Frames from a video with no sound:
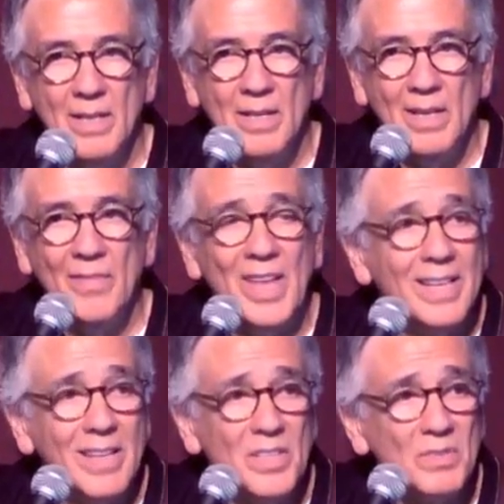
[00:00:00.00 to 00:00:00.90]
And that
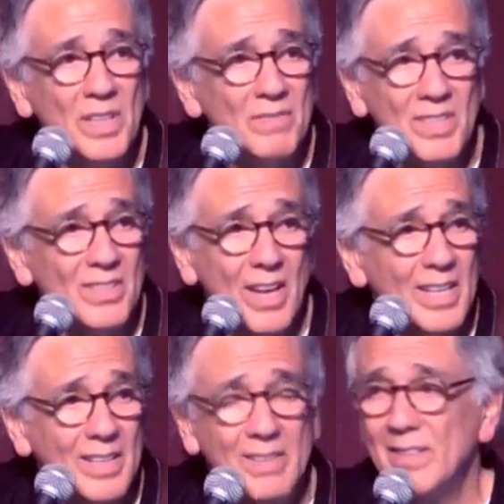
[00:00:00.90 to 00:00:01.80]
kind of love does not
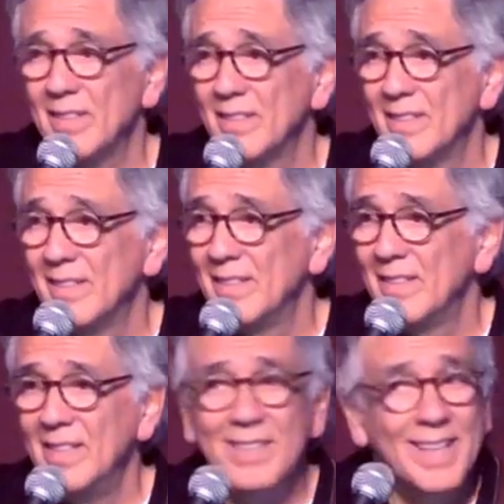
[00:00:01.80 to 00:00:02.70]
end.
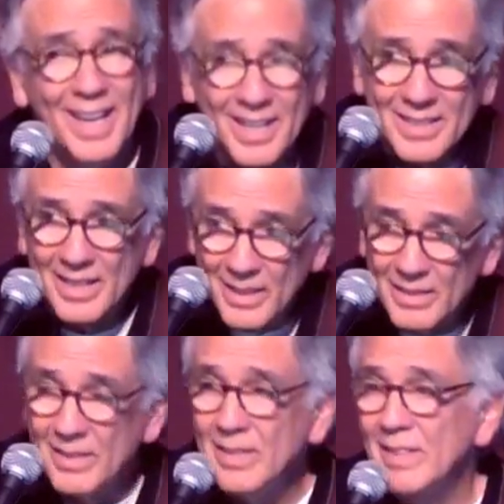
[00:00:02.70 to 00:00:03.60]
It can't end.